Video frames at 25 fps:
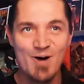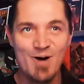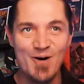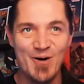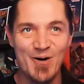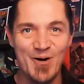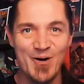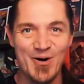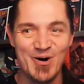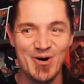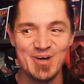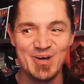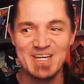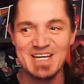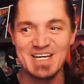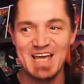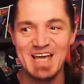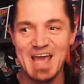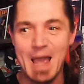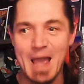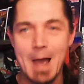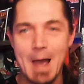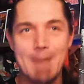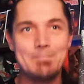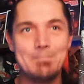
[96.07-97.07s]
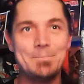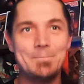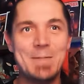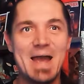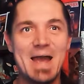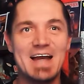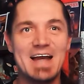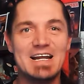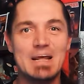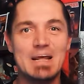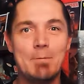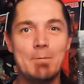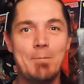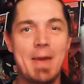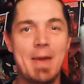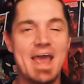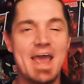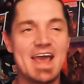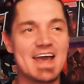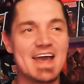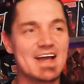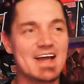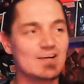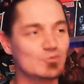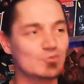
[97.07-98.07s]
Oh yeah, Betty
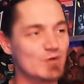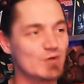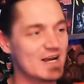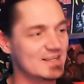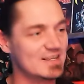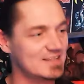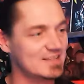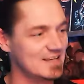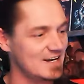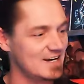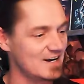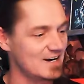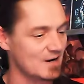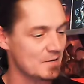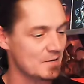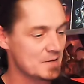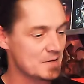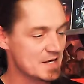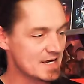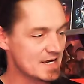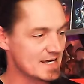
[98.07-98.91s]
Page right there,